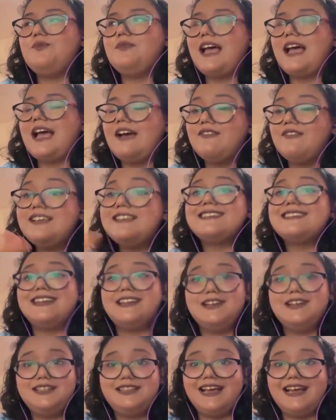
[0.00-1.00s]
having
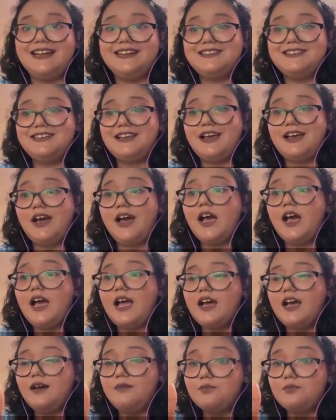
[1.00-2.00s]
said that,
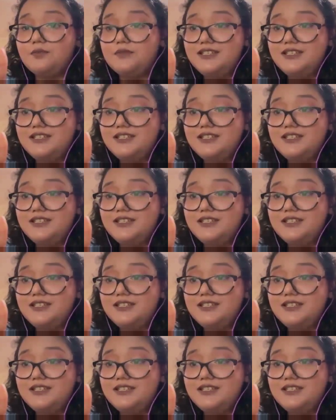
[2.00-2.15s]
a,